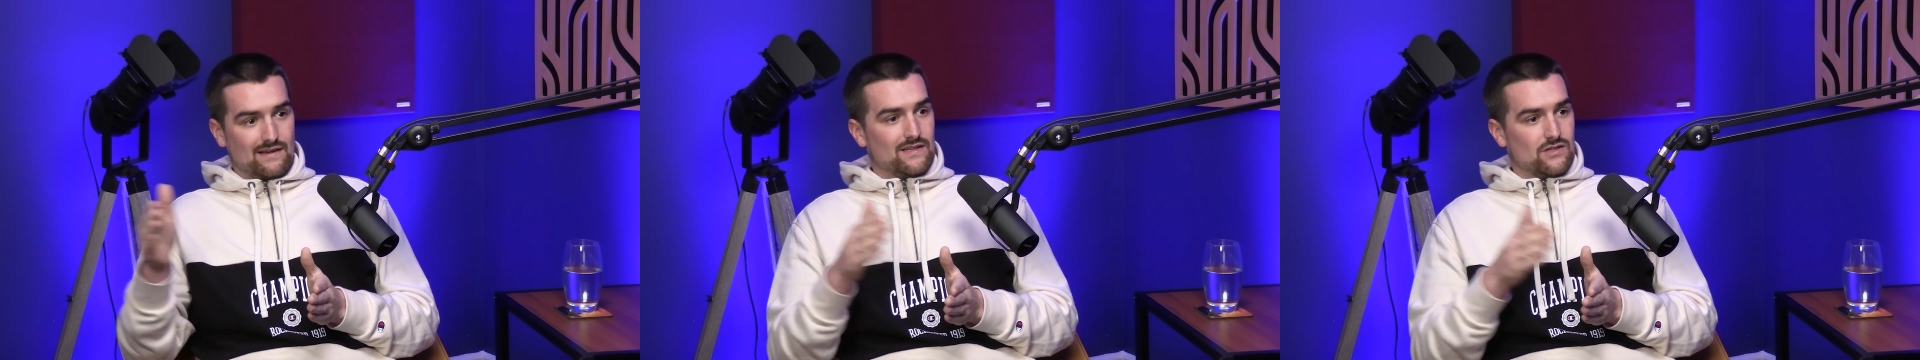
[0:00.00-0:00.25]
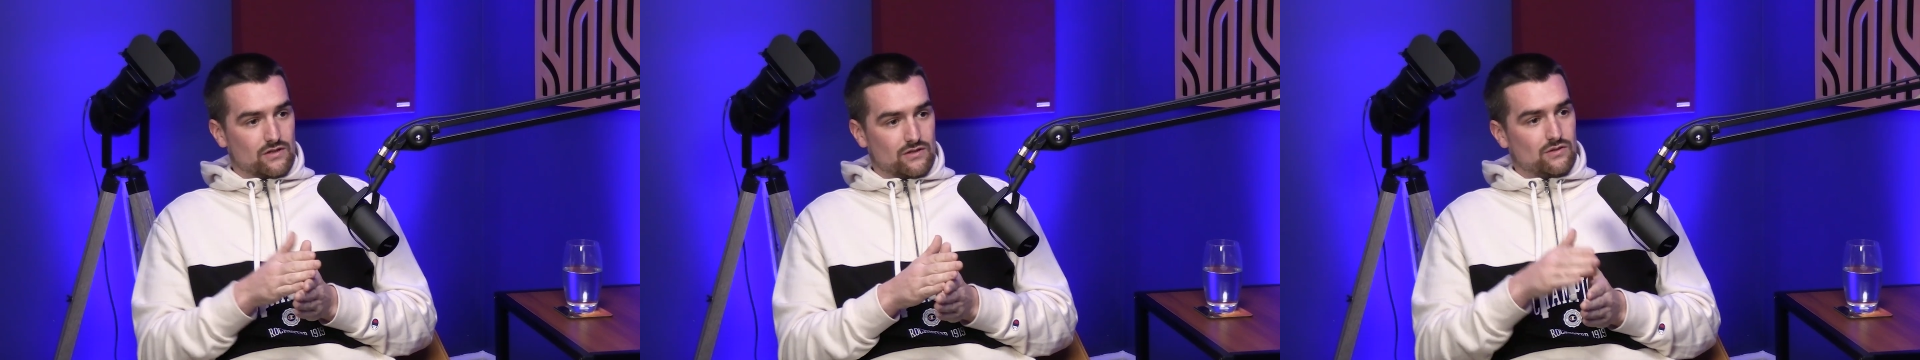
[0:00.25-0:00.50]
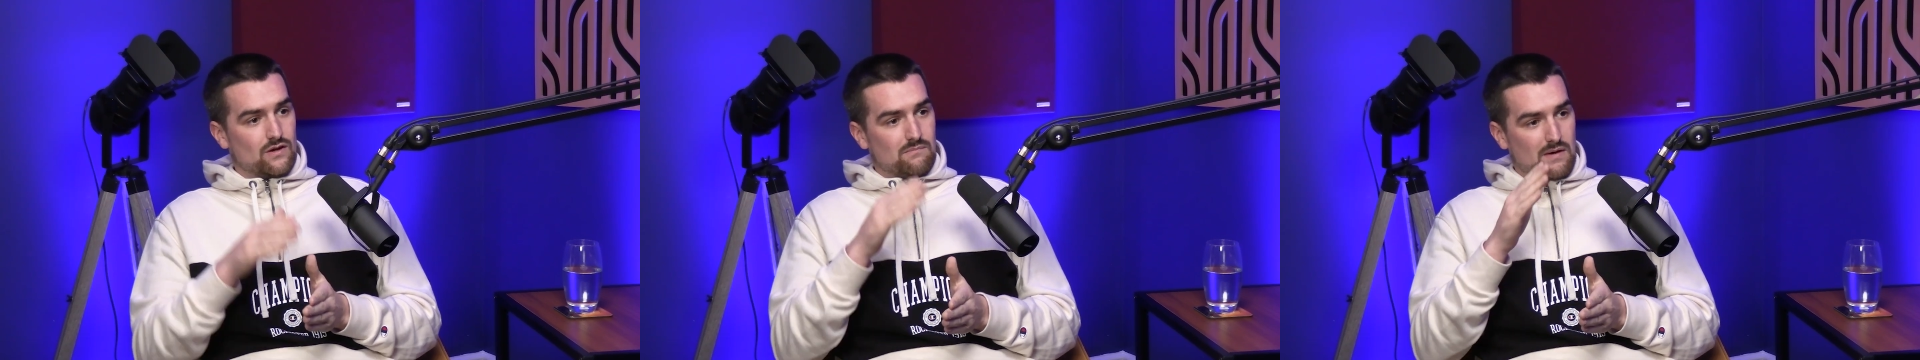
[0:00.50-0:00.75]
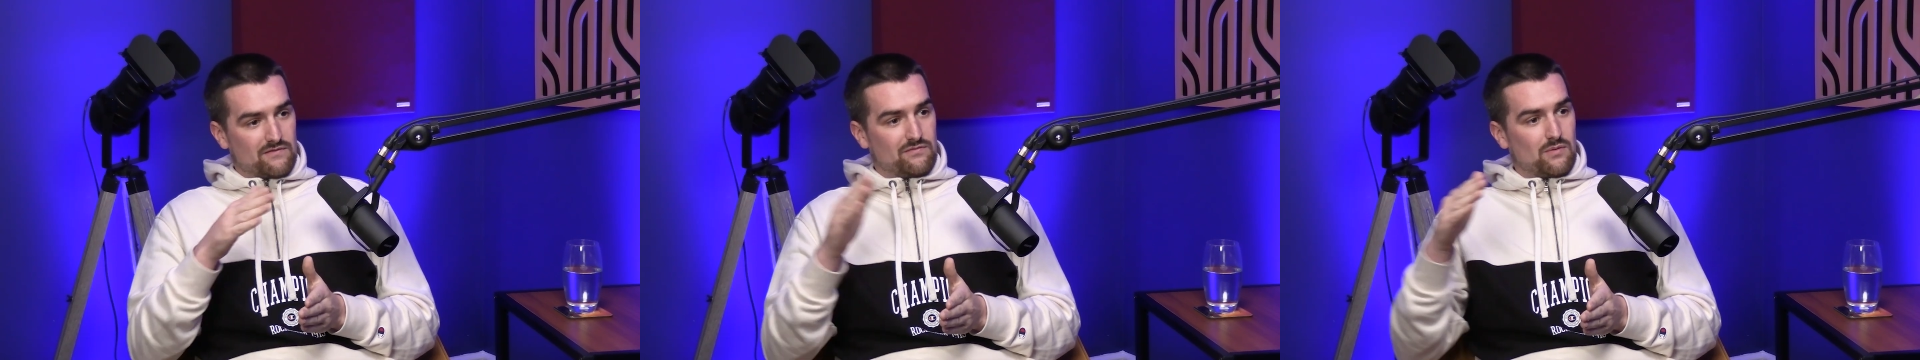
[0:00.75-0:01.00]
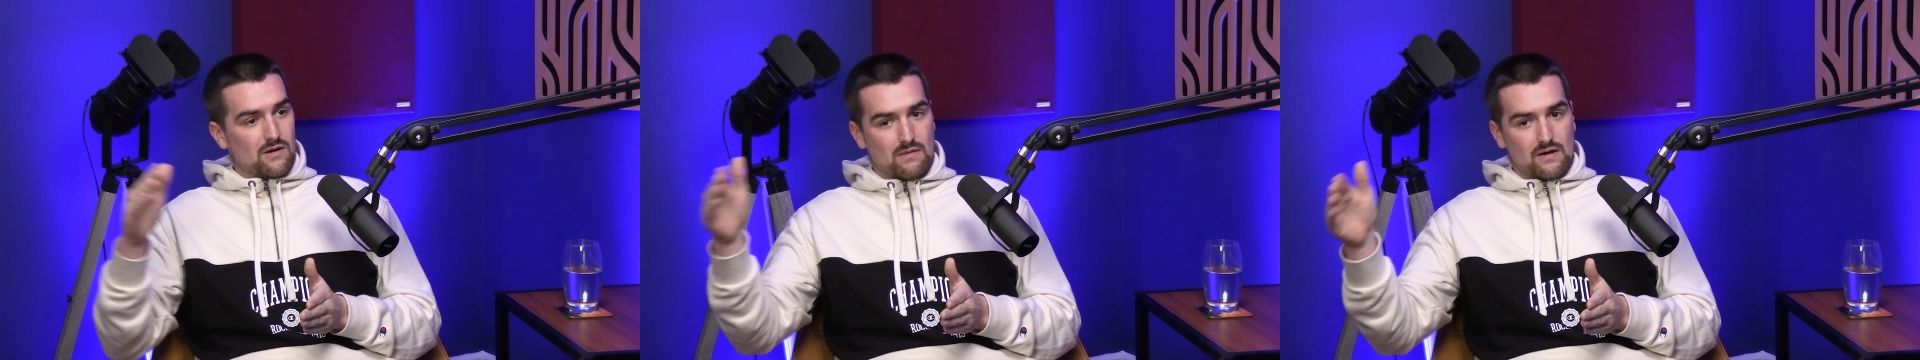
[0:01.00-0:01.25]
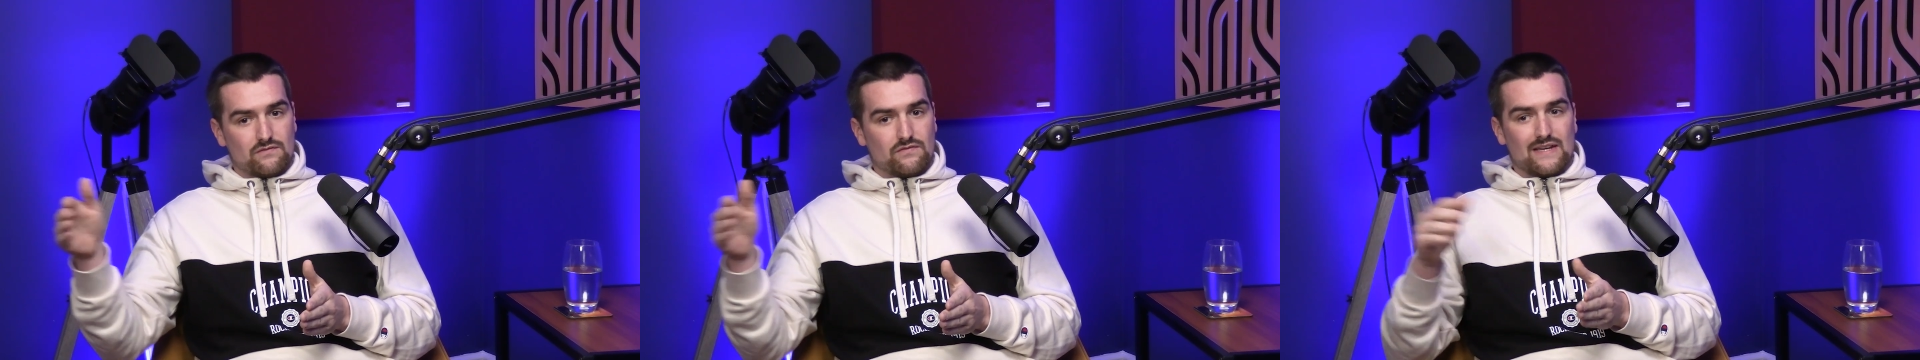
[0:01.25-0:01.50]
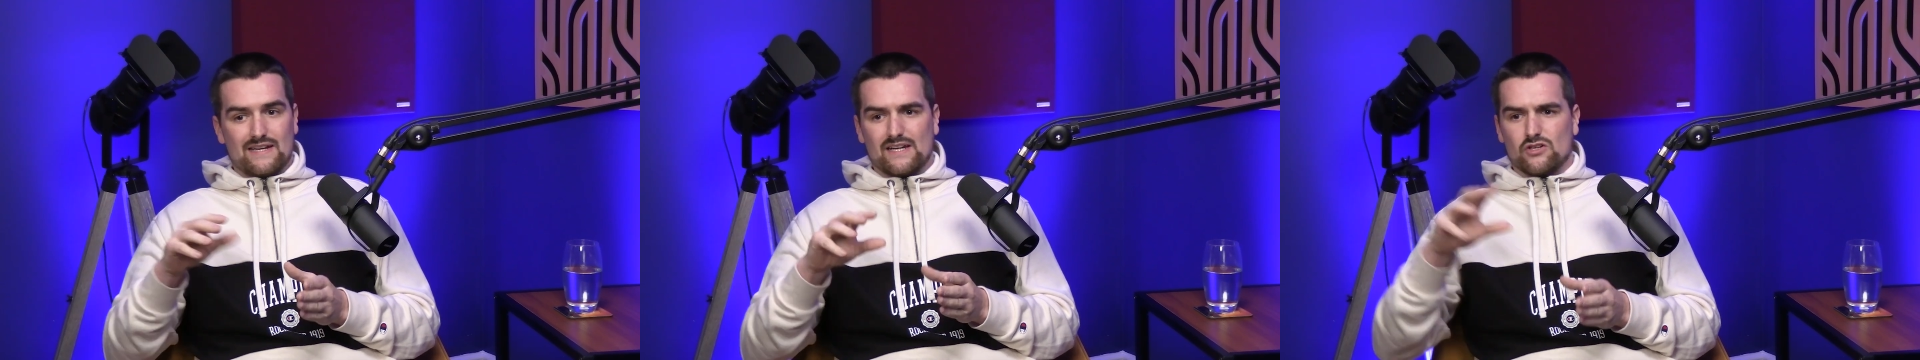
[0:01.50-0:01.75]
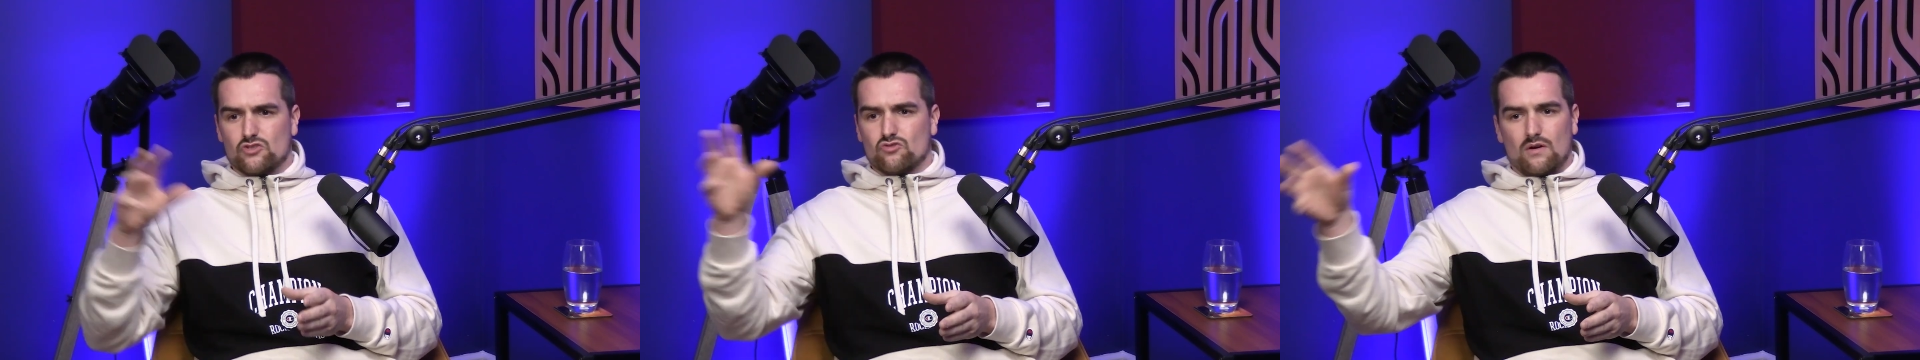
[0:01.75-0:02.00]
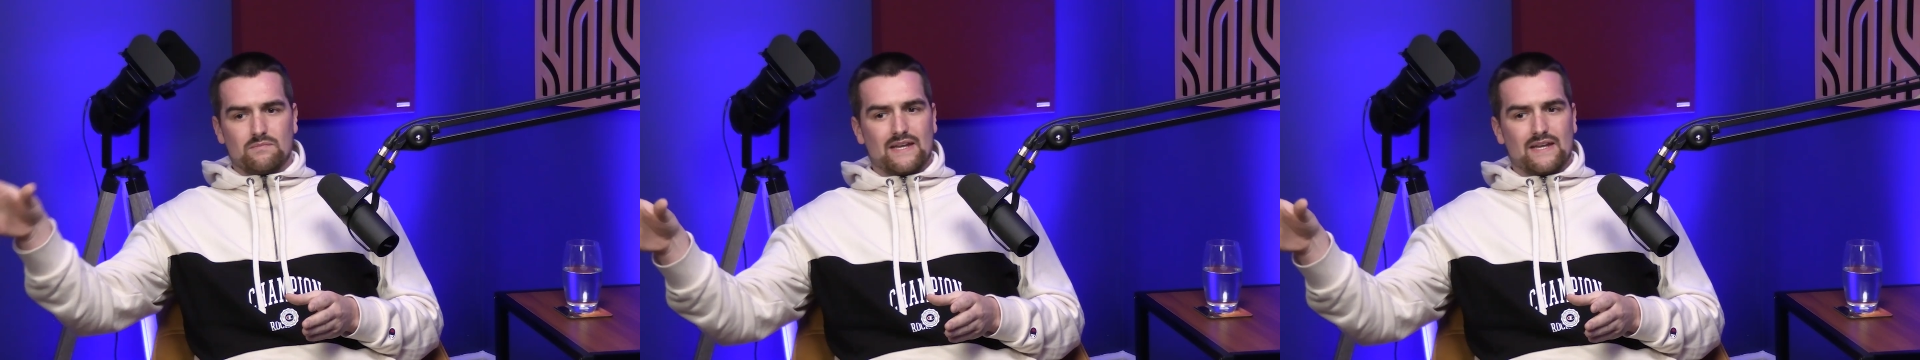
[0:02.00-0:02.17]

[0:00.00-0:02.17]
and you can do it month by month, and then it could drop